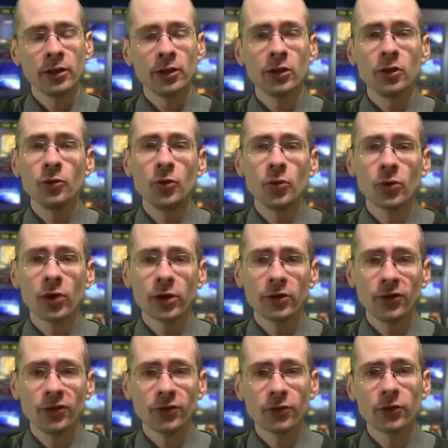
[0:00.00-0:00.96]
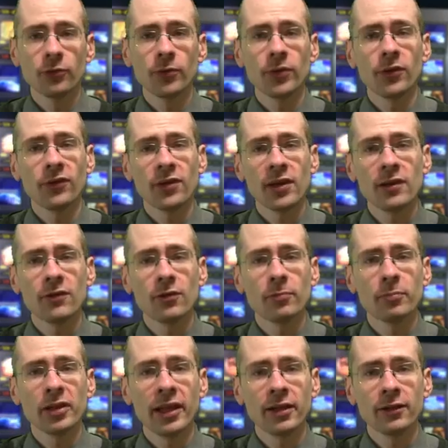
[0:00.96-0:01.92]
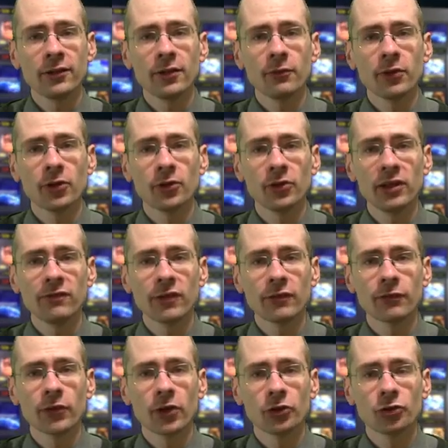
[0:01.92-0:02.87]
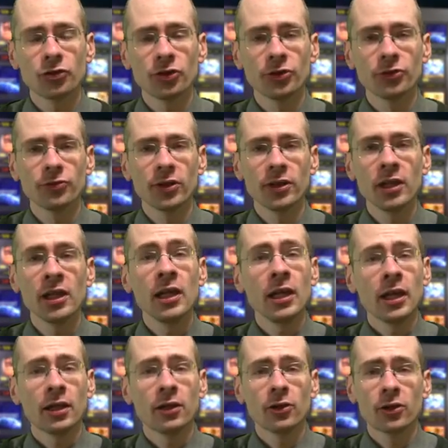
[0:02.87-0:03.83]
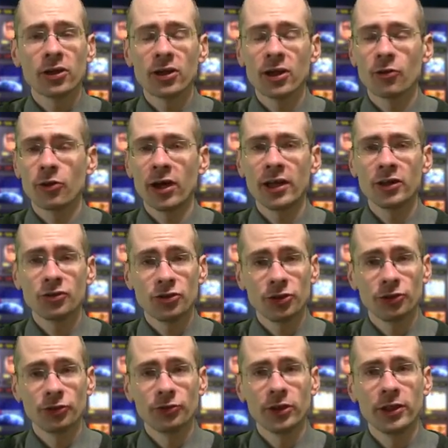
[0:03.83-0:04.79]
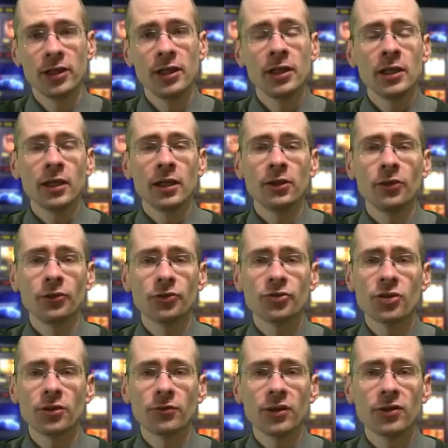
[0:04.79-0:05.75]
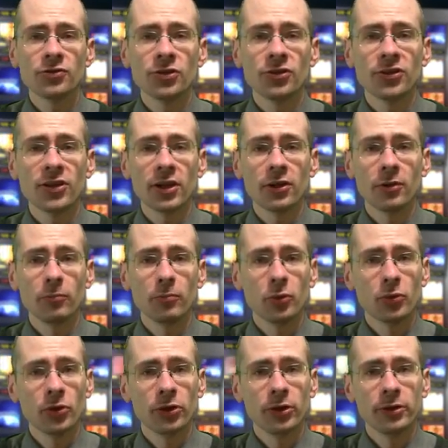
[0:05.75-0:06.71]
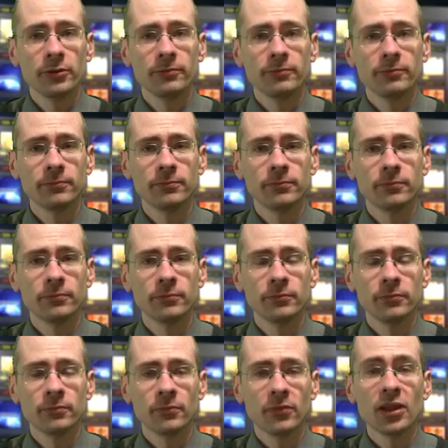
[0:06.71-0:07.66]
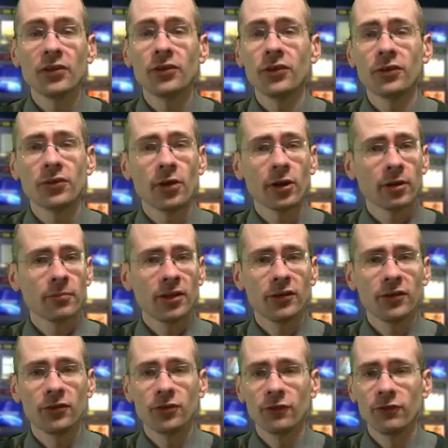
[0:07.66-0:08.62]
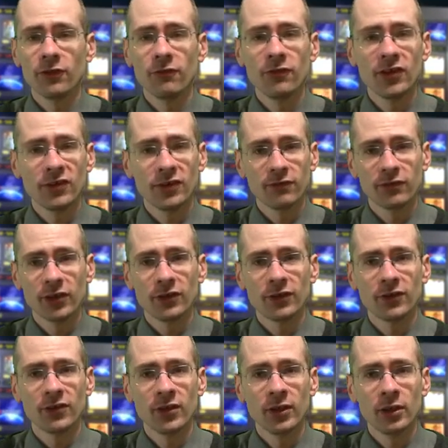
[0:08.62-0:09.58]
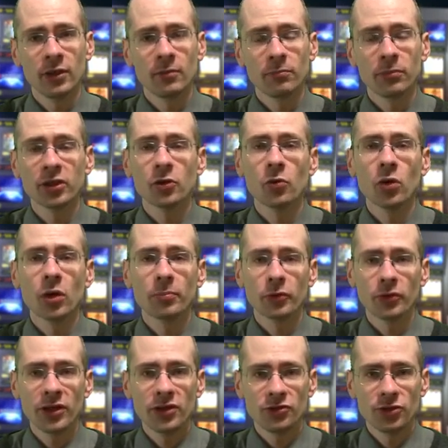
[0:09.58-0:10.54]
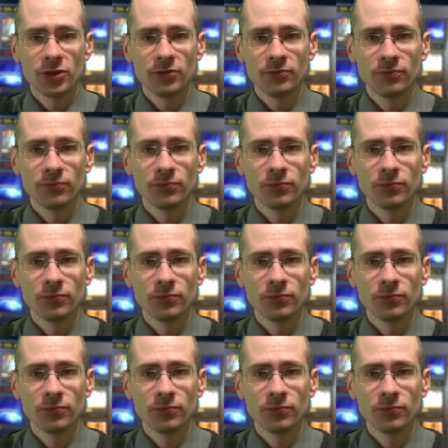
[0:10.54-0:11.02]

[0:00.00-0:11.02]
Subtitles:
You who are concerned with the state of the planet that we are leaving for our children and our grandchildren and those generations yet unborn. This is not a message of divisiveness, but cooperation.